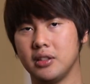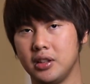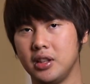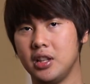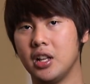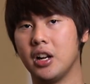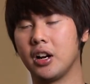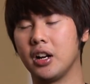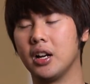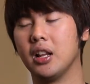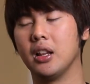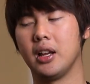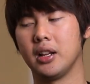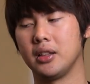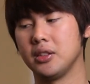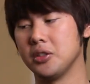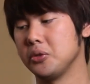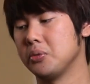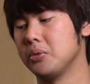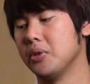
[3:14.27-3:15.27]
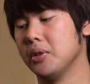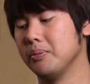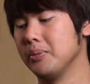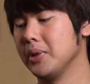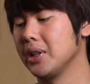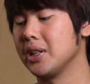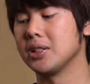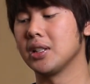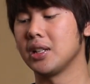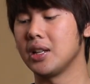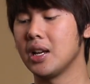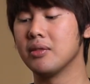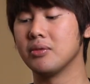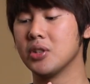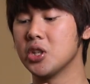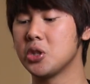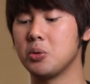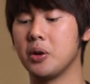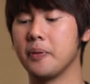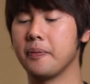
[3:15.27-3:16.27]
They're gonna like this one because again,
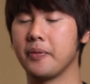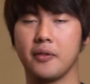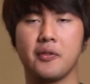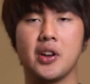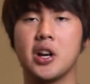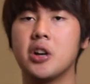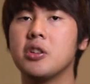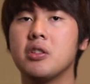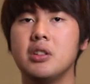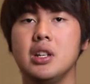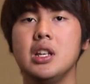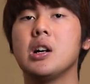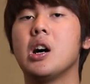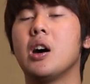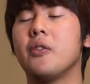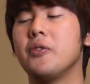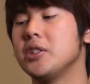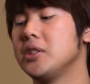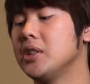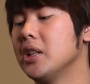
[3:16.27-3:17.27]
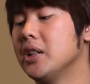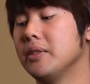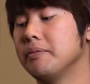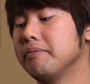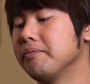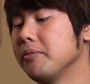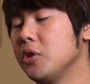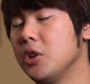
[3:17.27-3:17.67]
this one, very unique office scent.